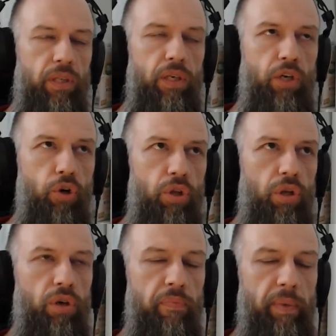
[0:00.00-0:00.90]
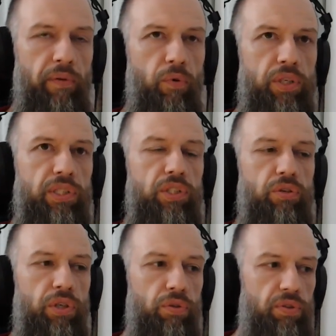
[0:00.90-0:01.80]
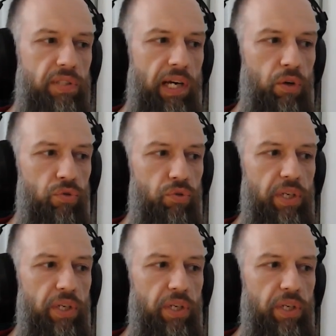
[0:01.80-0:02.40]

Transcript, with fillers: the color of my voice is going to sound